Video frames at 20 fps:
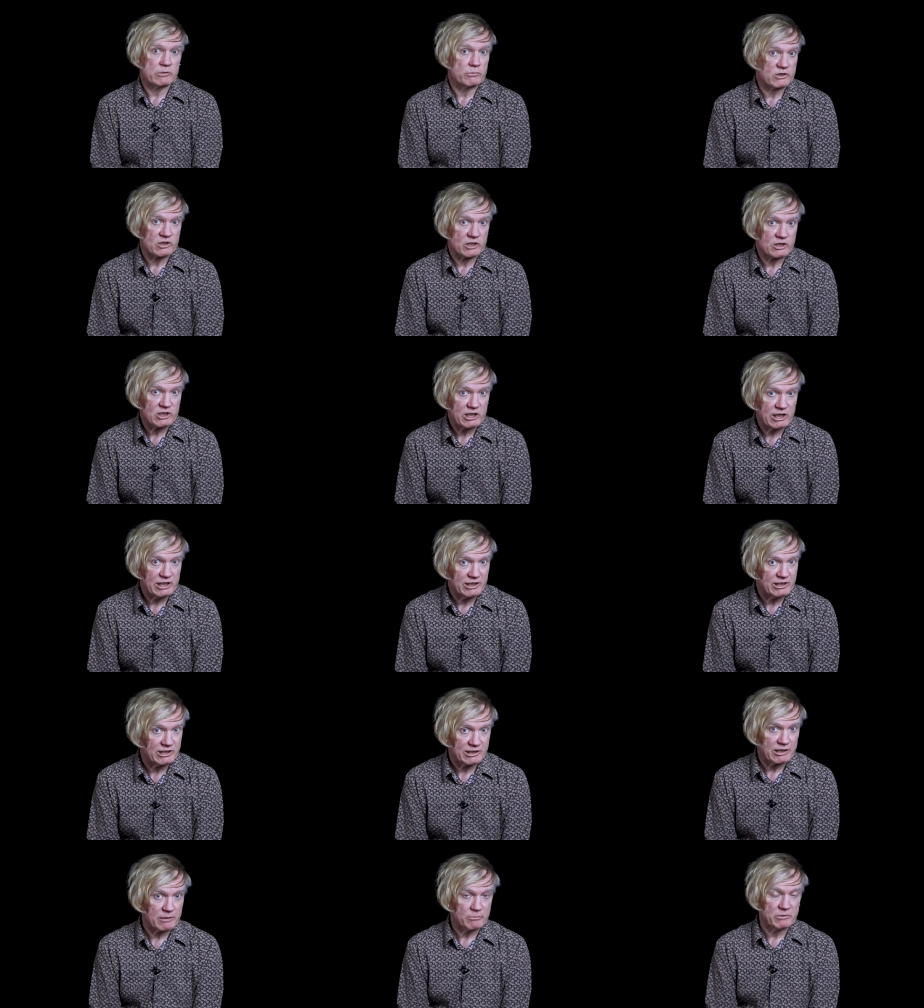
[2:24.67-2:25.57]
It was
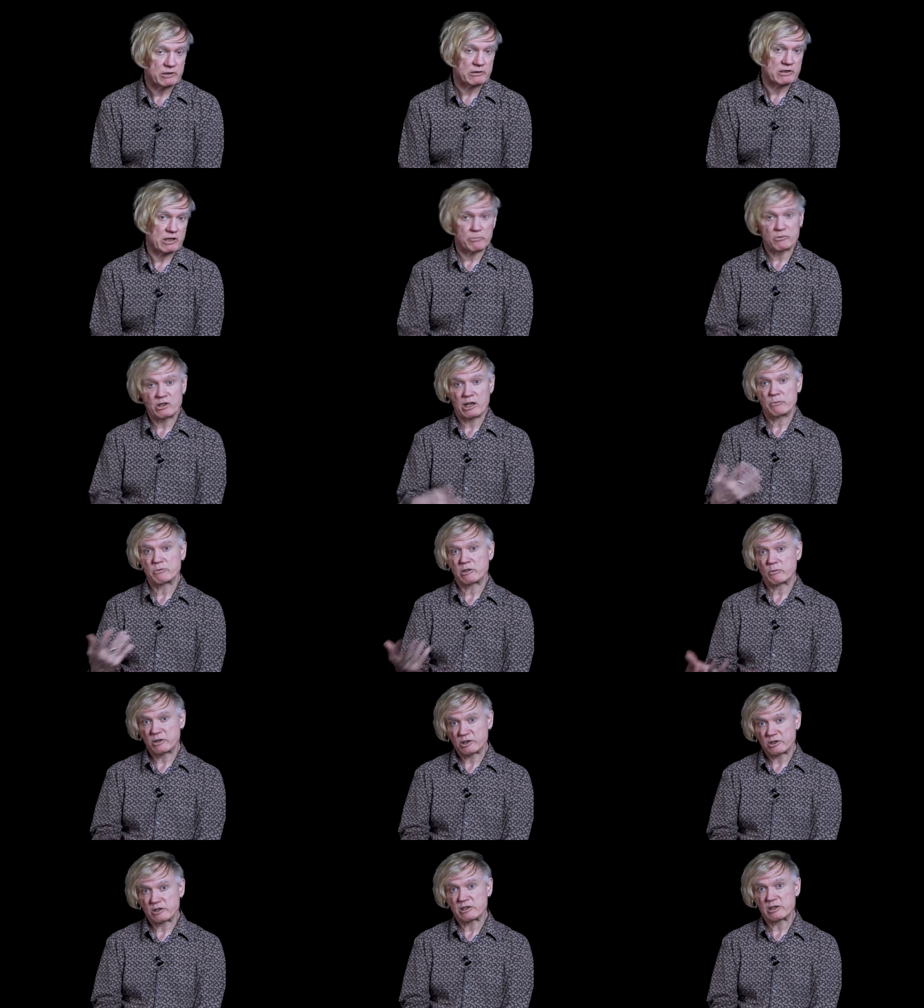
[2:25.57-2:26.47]
exciting. I mean, sometimes I
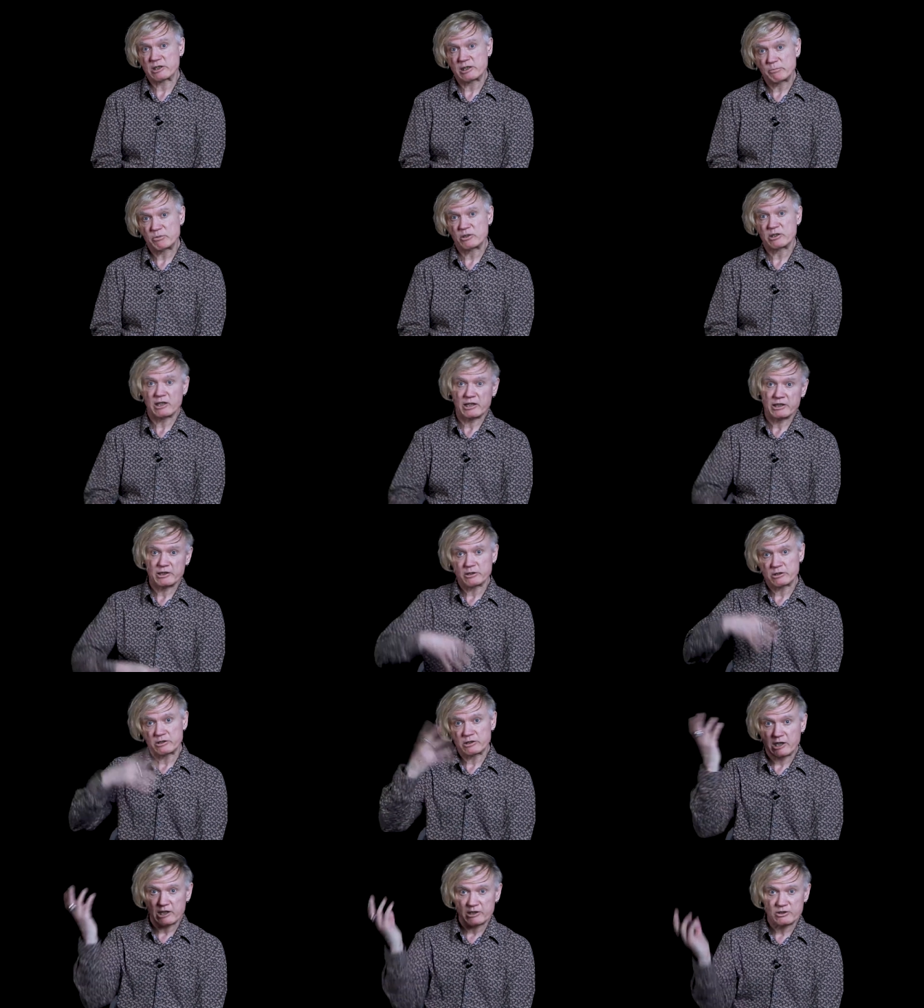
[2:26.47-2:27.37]
went to sleep at night,
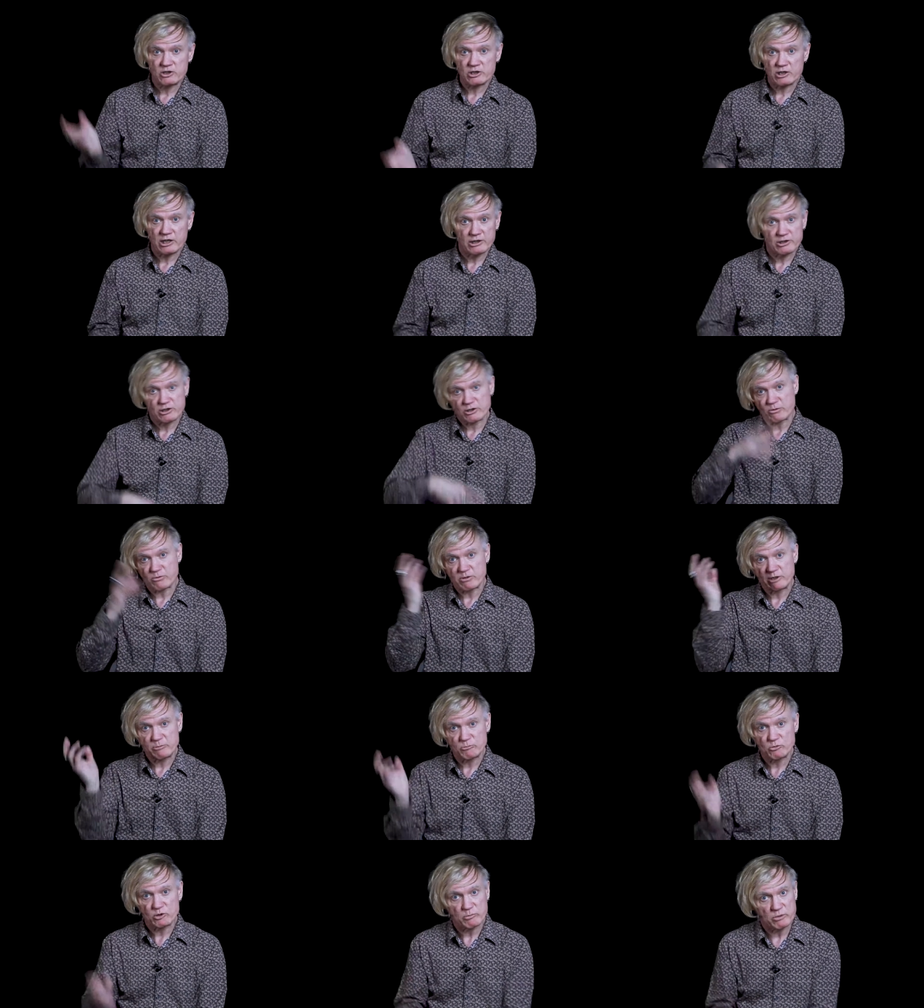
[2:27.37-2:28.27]
heard gunshots,
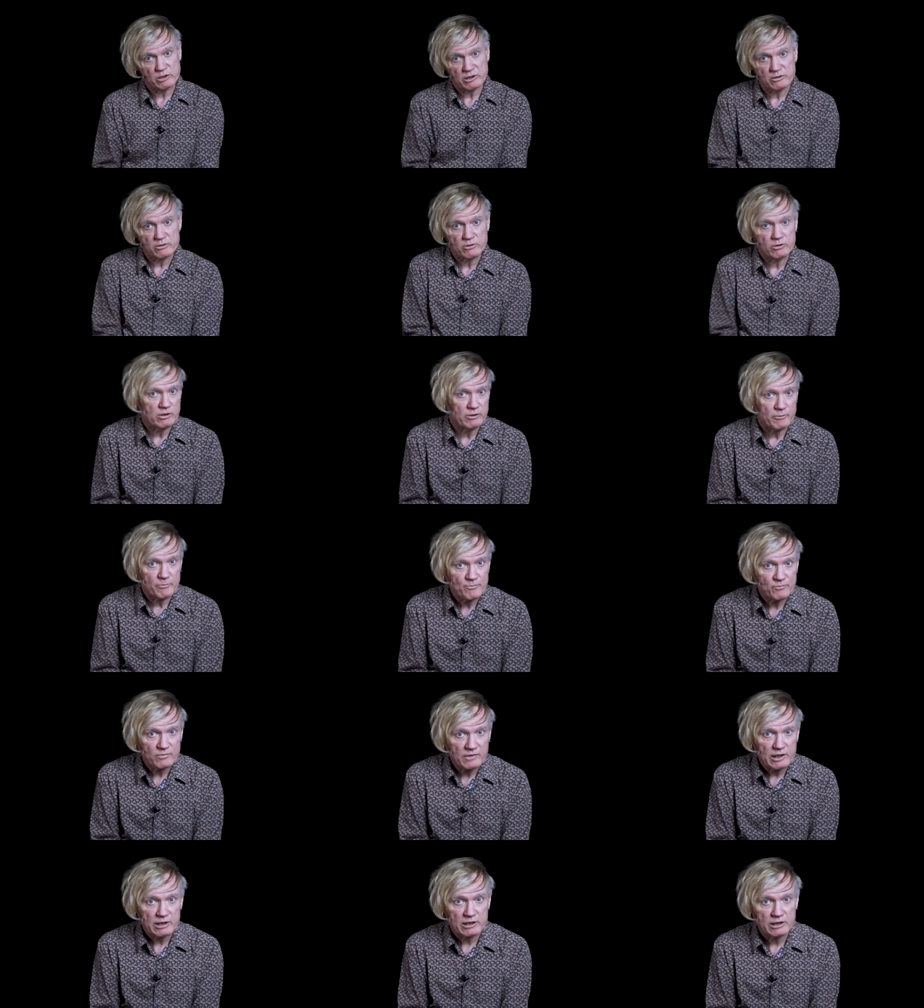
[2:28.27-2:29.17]
screams, but you know,
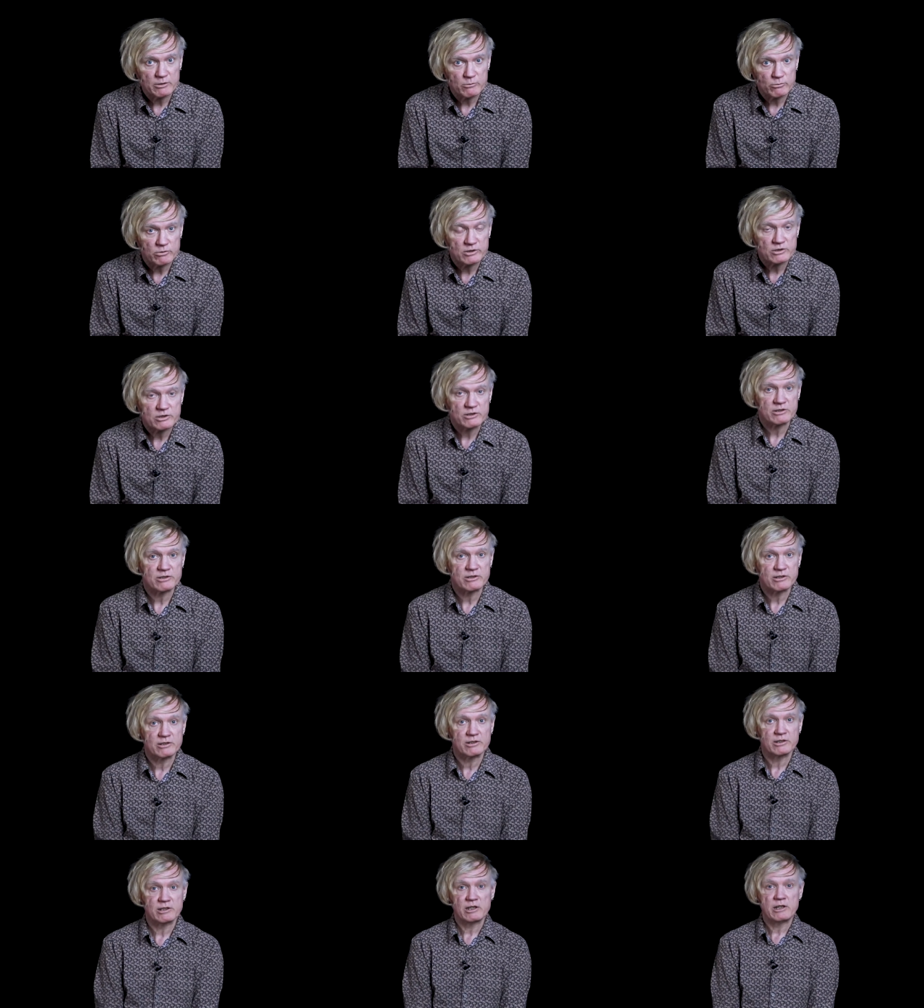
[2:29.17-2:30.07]
it was
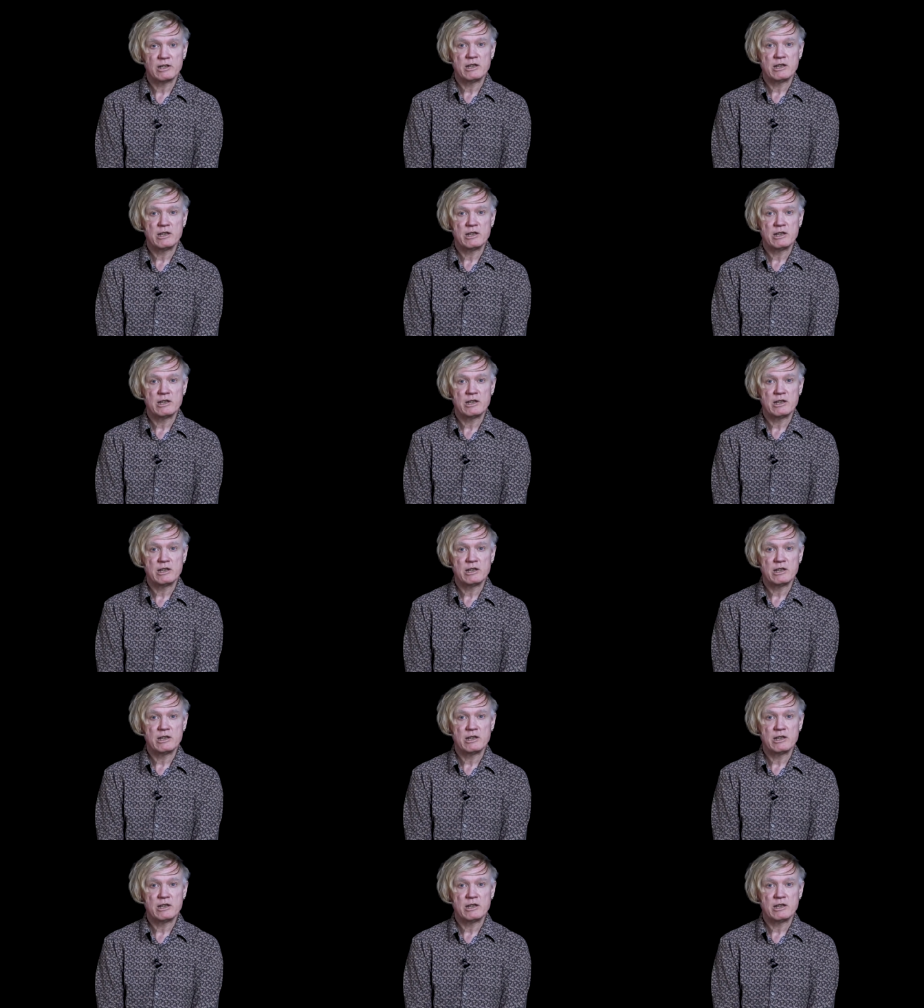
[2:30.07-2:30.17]
uh,